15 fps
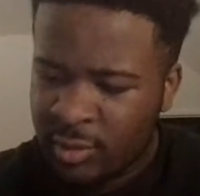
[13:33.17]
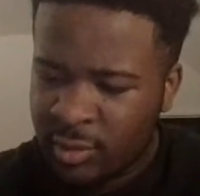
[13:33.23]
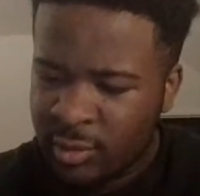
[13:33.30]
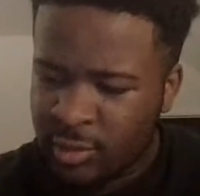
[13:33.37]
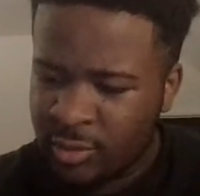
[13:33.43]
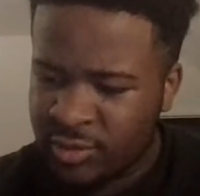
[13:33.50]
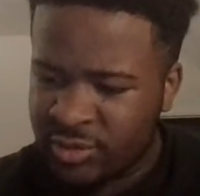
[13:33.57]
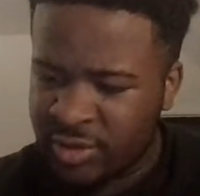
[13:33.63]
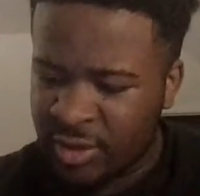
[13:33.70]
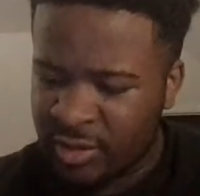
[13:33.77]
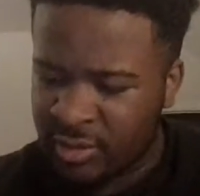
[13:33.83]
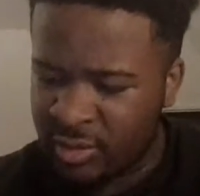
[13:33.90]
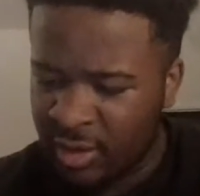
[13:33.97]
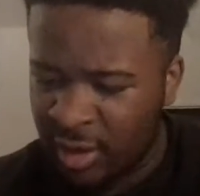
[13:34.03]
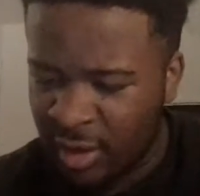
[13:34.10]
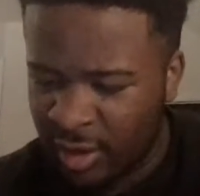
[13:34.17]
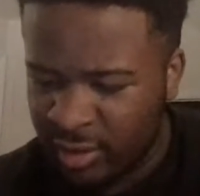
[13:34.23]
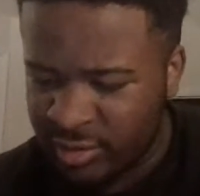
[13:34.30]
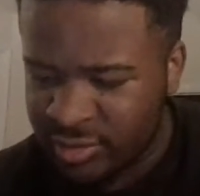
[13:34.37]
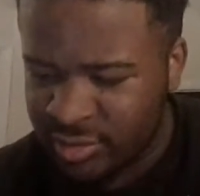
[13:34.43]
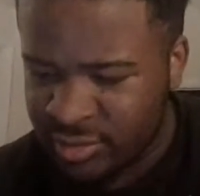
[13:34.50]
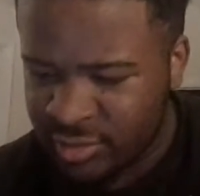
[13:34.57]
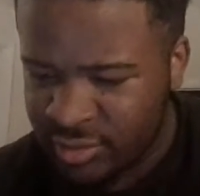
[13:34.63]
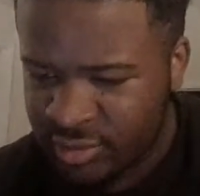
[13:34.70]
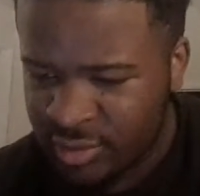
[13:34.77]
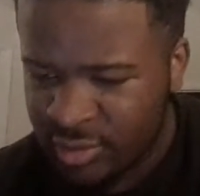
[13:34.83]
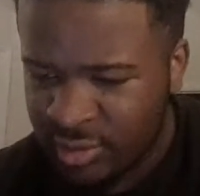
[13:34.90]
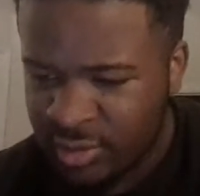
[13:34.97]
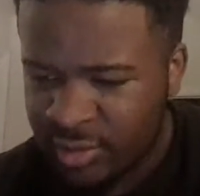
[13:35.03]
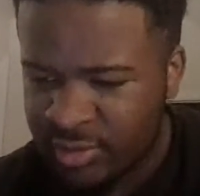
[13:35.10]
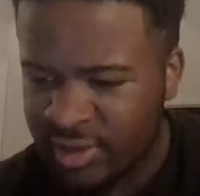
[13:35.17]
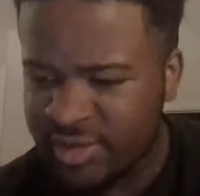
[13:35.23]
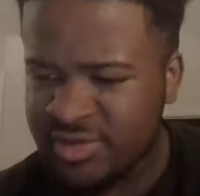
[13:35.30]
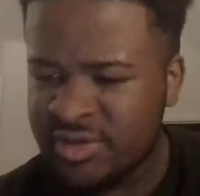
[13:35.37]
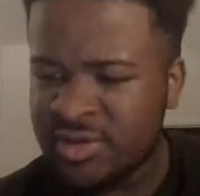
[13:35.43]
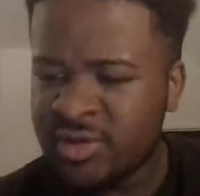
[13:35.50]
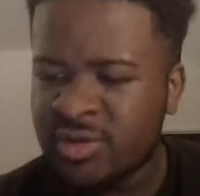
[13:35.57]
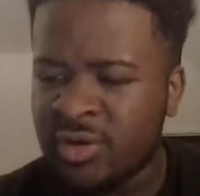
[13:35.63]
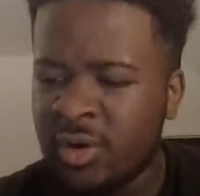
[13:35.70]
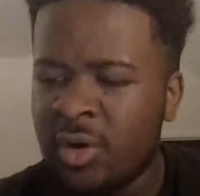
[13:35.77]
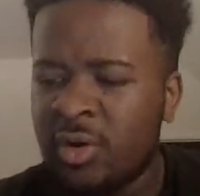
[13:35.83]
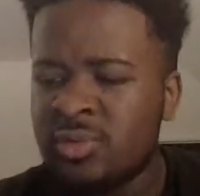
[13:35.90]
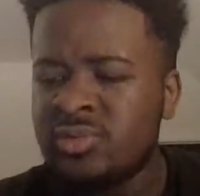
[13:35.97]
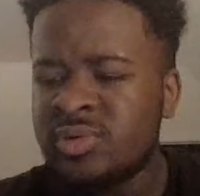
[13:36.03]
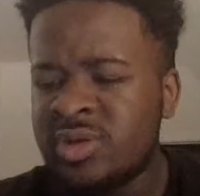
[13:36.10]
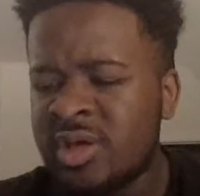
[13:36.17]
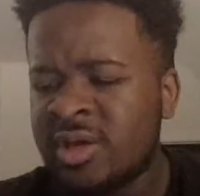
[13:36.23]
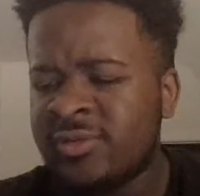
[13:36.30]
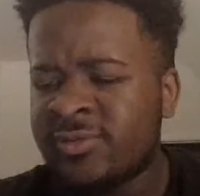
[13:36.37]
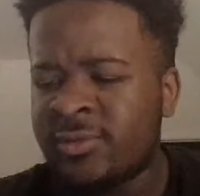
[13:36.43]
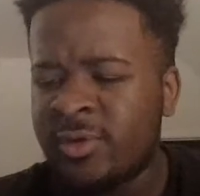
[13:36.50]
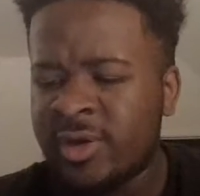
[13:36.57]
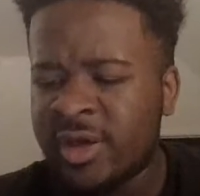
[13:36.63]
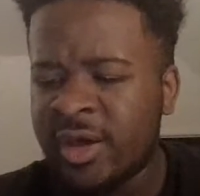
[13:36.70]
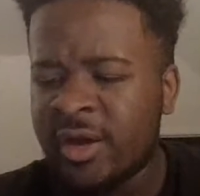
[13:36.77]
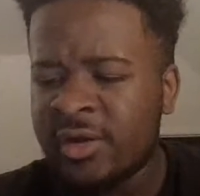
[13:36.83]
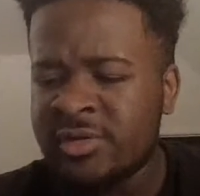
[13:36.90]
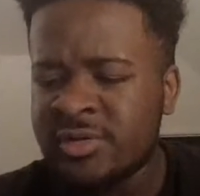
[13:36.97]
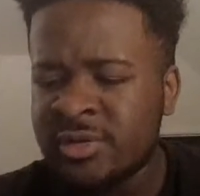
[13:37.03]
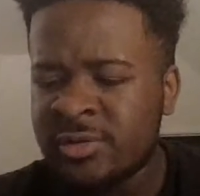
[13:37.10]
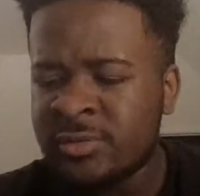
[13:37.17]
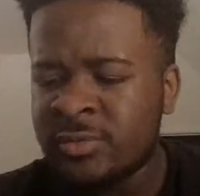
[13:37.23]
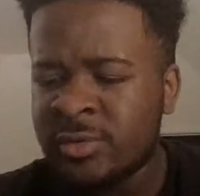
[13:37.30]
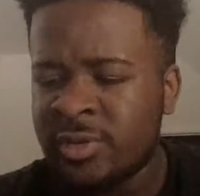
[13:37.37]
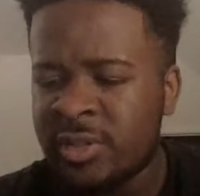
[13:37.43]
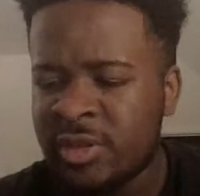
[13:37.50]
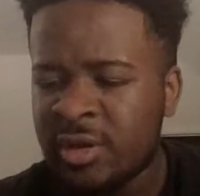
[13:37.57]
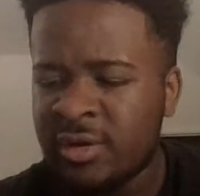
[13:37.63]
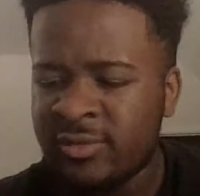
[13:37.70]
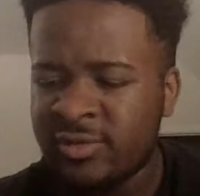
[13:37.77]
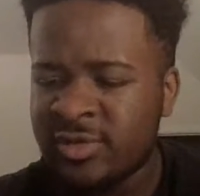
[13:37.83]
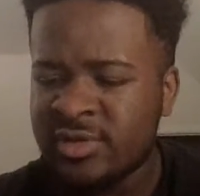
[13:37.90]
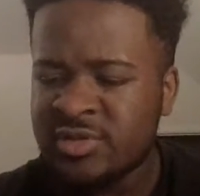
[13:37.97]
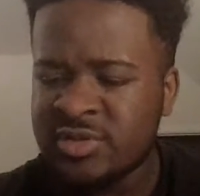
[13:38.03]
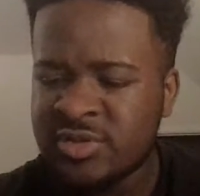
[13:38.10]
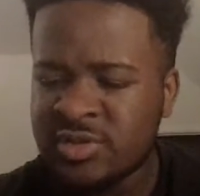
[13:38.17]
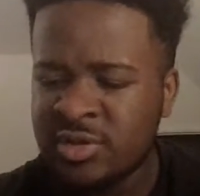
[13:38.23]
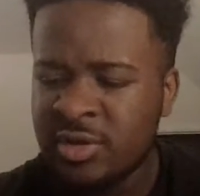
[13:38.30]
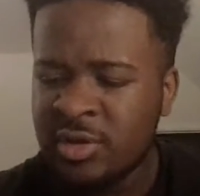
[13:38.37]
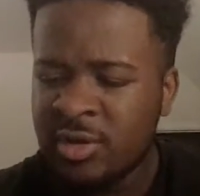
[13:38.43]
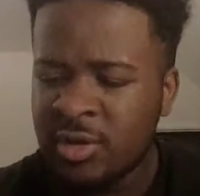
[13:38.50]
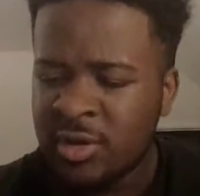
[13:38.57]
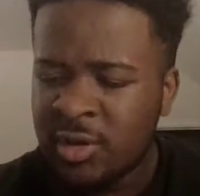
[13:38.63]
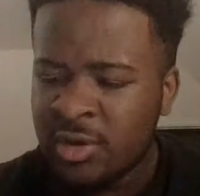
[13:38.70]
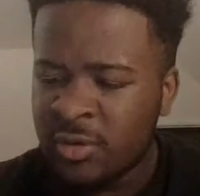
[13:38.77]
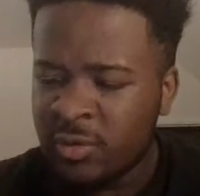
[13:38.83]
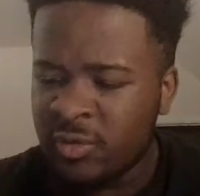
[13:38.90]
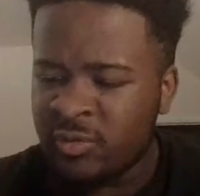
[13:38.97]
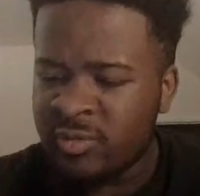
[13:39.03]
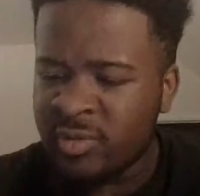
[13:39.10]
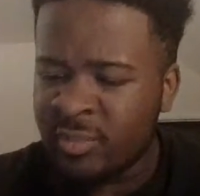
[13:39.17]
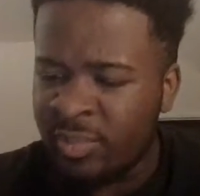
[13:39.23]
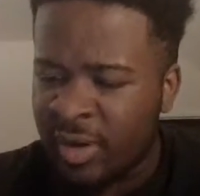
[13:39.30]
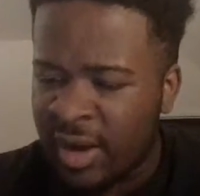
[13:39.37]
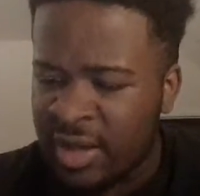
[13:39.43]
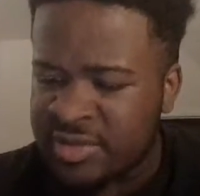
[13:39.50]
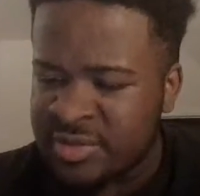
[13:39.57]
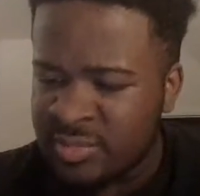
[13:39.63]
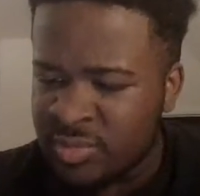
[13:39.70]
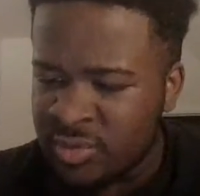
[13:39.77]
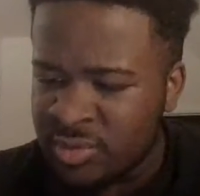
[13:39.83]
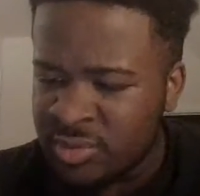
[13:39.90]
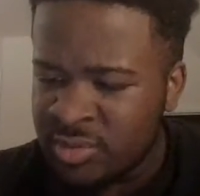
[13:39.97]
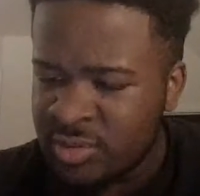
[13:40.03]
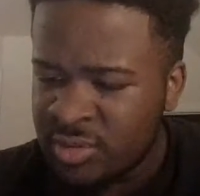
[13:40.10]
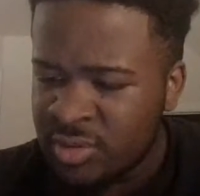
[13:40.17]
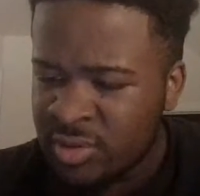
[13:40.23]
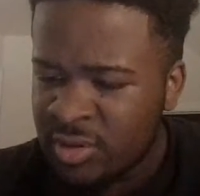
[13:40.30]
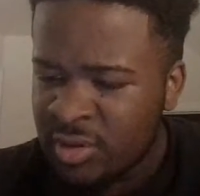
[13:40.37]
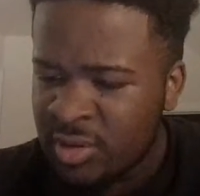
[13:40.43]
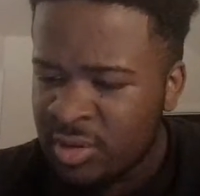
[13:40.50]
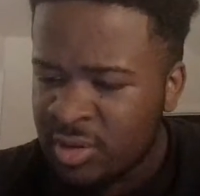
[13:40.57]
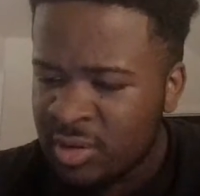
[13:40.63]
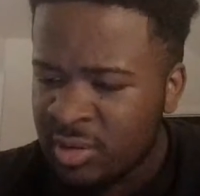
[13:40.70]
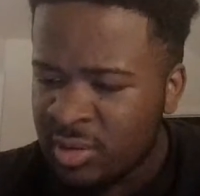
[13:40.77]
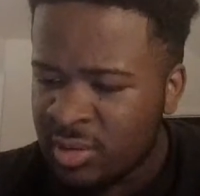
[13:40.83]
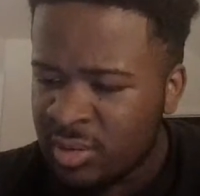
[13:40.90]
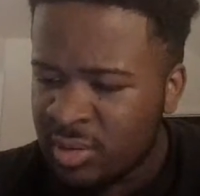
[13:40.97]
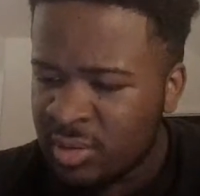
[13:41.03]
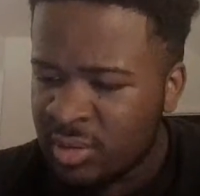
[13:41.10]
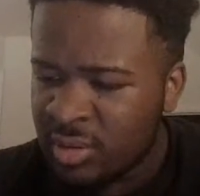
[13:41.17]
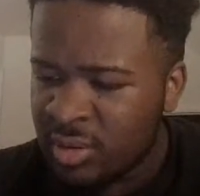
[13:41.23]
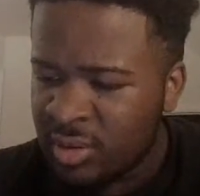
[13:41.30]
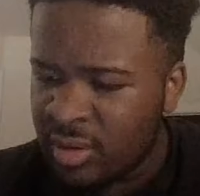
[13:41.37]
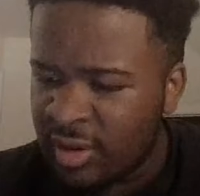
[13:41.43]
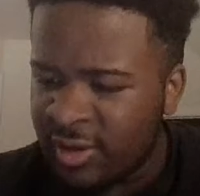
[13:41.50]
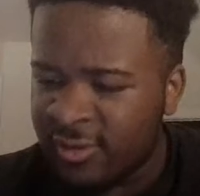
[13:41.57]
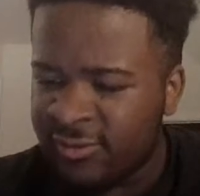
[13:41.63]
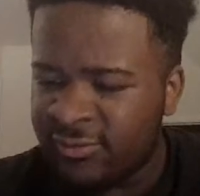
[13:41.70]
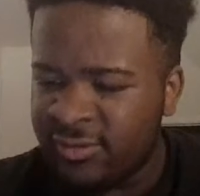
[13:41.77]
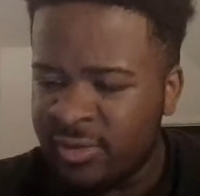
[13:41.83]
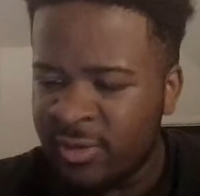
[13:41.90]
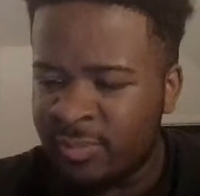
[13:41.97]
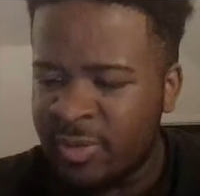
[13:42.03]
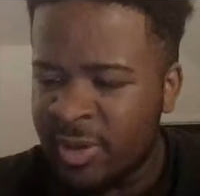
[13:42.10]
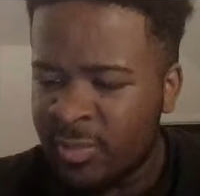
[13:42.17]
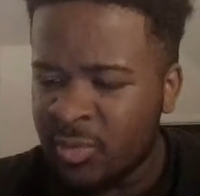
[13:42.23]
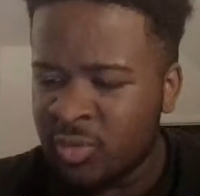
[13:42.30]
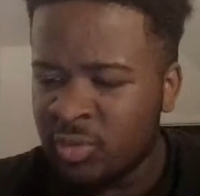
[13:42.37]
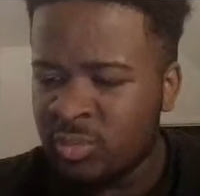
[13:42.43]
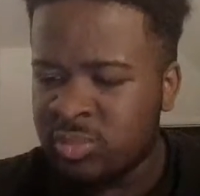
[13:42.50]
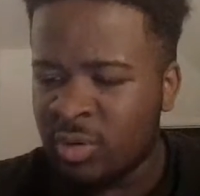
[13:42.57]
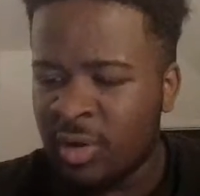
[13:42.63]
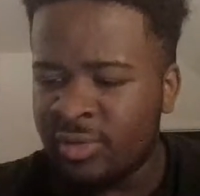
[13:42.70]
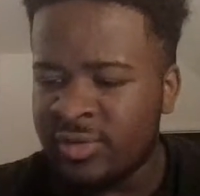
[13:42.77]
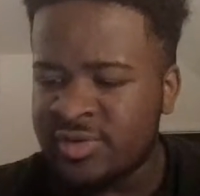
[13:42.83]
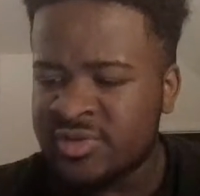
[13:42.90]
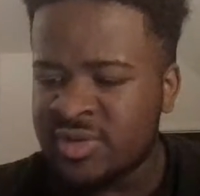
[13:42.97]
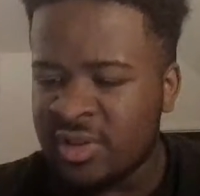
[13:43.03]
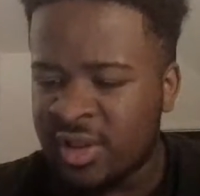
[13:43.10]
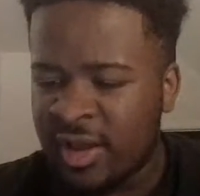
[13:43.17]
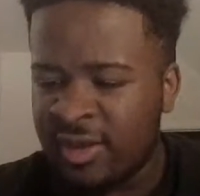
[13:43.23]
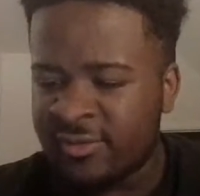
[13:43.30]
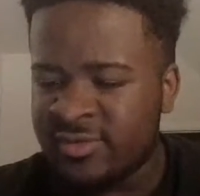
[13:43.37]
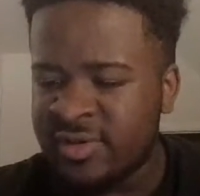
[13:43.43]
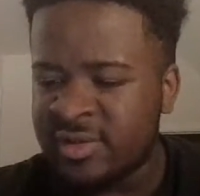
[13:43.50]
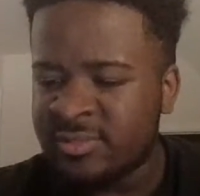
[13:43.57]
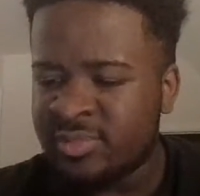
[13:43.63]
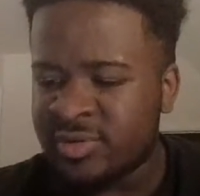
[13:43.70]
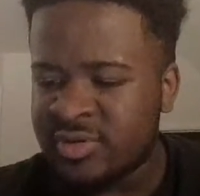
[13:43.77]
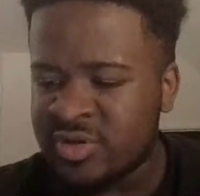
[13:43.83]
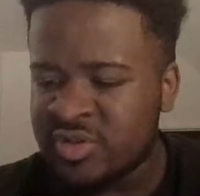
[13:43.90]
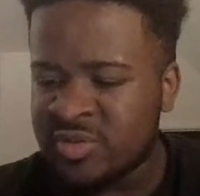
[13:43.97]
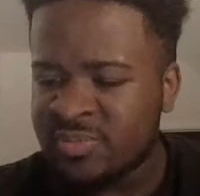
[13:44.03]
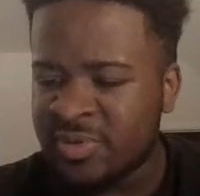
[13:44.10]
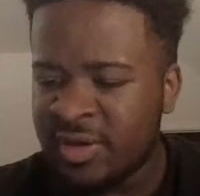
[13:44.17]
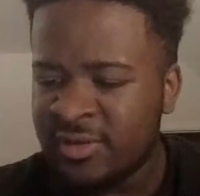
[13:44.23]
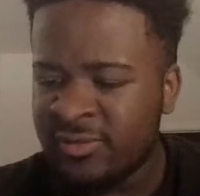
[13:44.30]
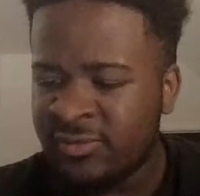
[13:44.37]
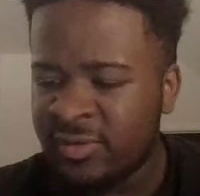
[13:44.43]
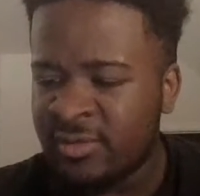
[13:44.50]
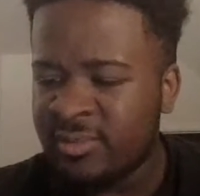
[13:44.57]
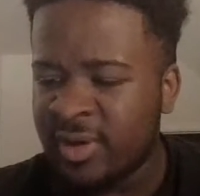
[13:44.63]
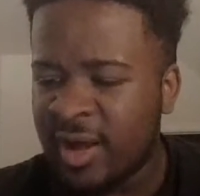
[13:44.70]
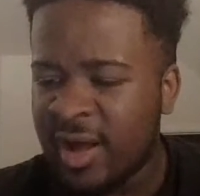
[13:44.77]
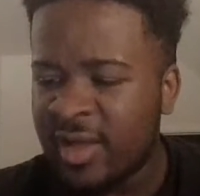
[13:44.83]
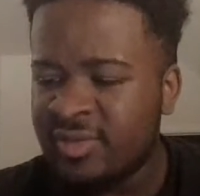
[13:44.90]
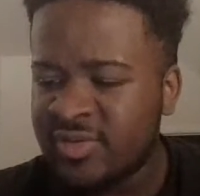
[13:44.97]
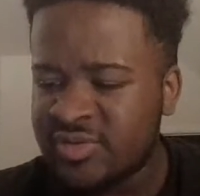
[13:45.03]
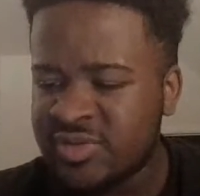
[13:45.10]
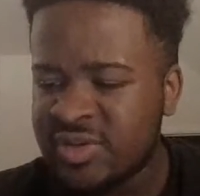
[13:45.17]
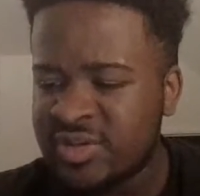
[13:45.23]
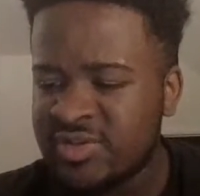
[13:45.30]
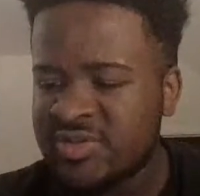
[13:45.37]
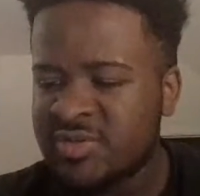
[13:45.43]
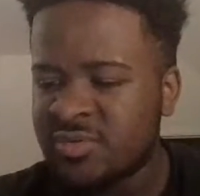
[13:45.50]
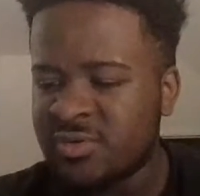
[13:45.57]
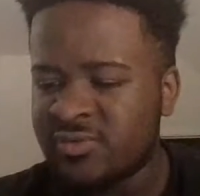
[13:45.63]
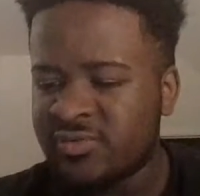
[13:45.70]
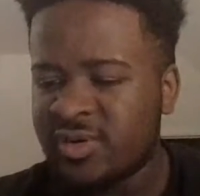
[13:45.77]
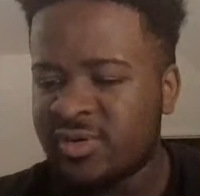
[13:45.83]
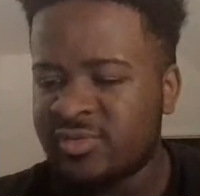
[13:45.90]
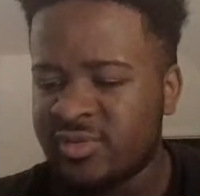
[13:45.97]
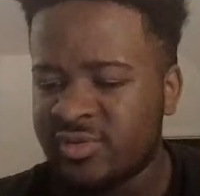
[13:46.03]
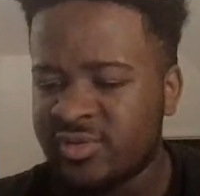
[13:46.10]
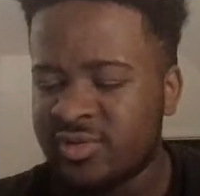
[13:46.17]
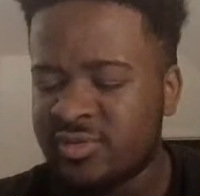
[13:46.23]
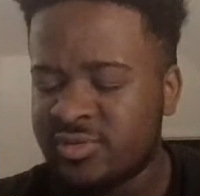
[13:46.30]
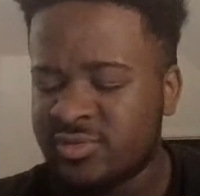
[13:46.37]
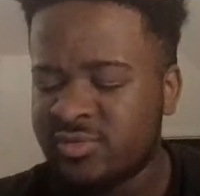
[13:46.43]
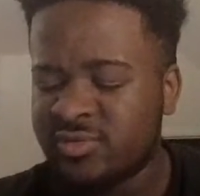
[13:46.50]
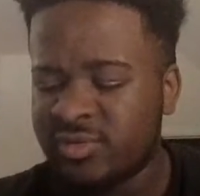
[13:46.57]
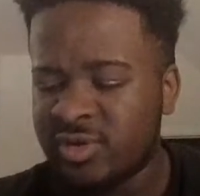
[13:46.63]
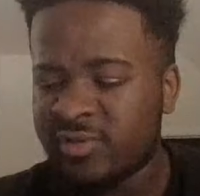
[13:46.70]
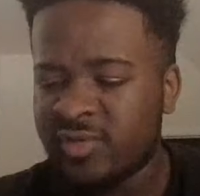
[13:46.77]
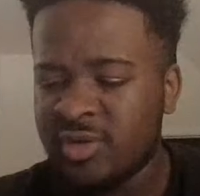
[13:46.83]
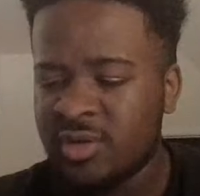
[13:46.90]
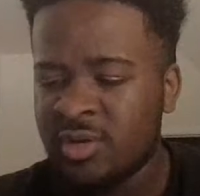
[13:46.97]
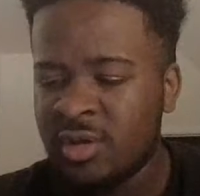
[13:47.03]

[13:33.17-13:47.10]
You said that they center their own need for a character when none of this would have been possible if the people who brought this to life didn't participate from behind the scenes to in front of it.